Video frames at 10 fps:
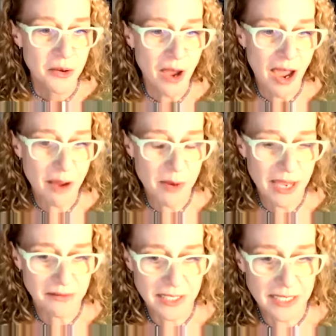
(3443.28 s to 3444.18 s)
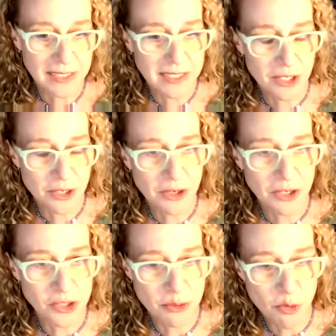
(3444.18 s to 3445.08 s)
uh, we have to continue to
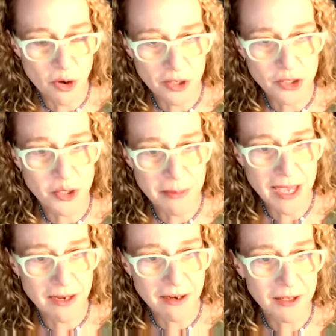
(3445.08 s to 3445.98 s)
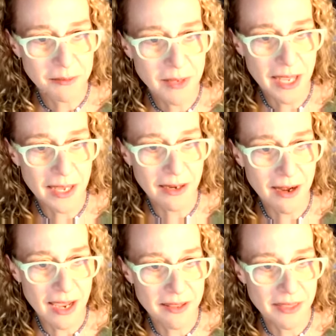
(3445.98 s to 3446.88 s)
do more and do better. And
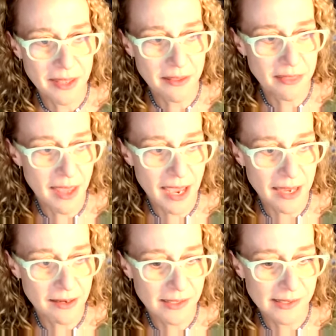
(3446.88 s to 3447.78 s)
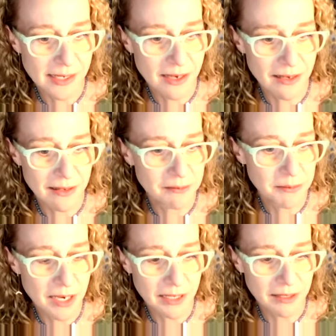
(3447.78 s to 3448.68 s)
I think that is a,
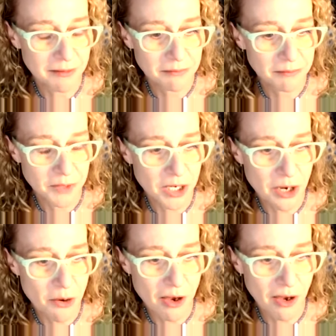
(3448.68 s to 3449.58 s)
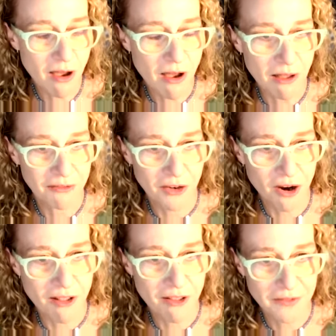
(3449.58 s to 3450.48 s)
a you know a call for
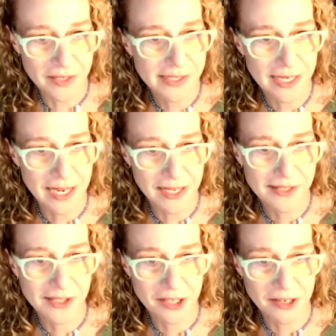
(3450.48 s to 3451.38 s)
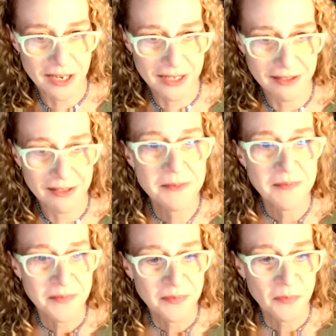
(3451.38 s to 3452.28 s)
all of us to answer. And
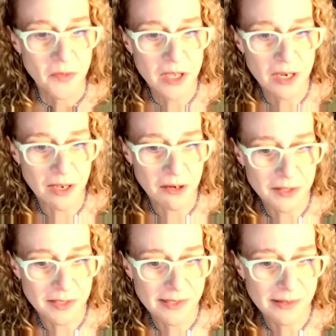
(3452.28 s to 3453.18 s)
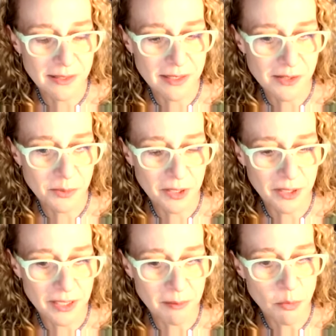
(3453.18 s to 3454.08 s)
you know it's it's
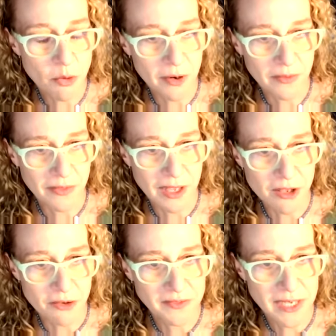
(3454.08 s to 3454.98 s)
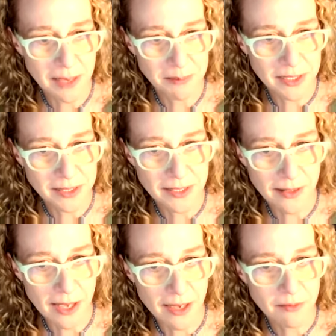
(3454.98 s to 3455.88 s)
really important that you've tapped into
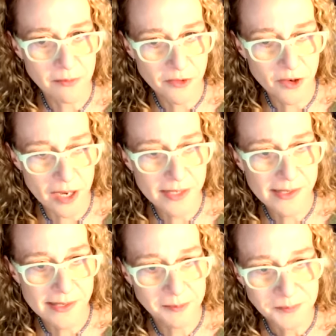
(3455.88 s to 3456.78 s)
that for us.